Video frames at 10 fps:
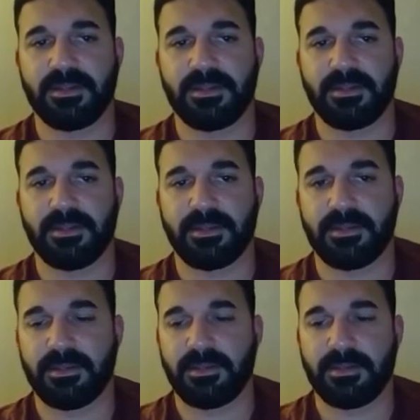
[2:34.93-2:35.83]

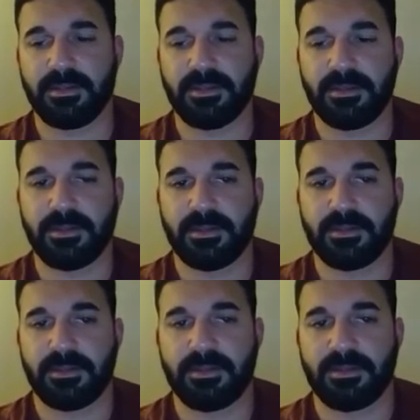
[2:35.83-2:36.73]

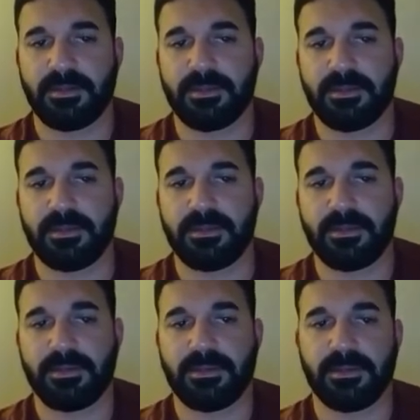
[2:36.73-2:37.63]

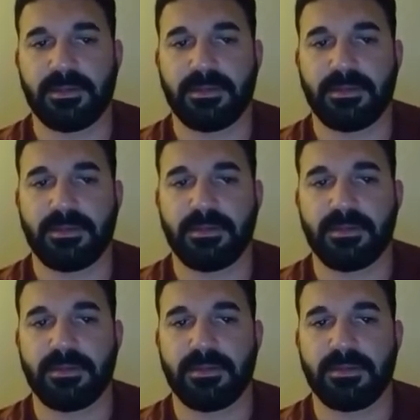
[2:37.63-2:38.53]

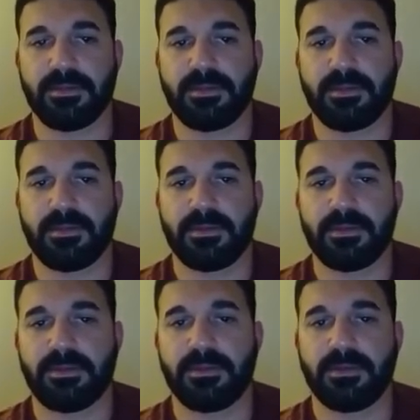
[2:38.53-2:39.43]

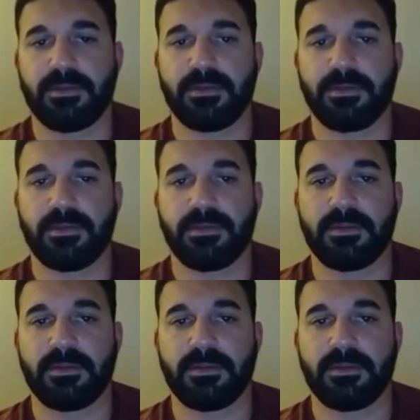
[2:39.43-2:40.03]
(not speaking)